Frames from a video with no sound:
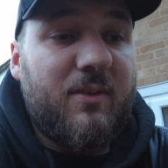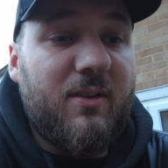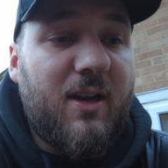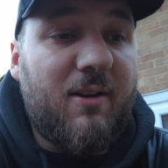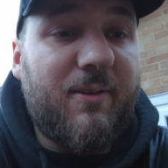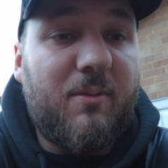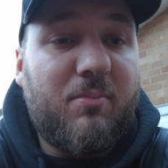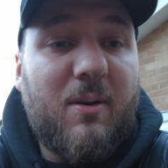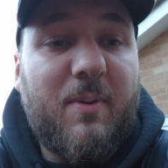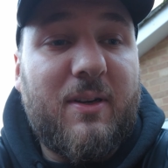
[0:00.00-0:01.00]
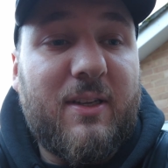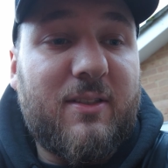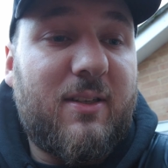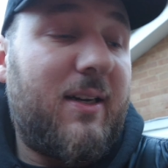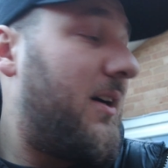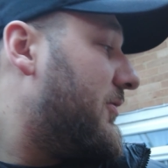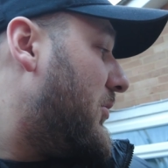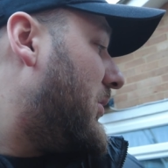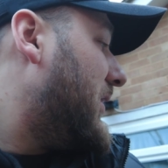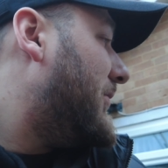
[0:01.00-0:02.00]
carry on prepping this light. I've got
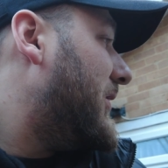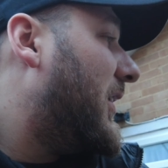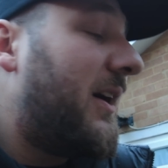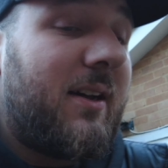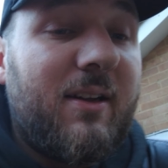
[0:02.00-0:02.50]
one other light.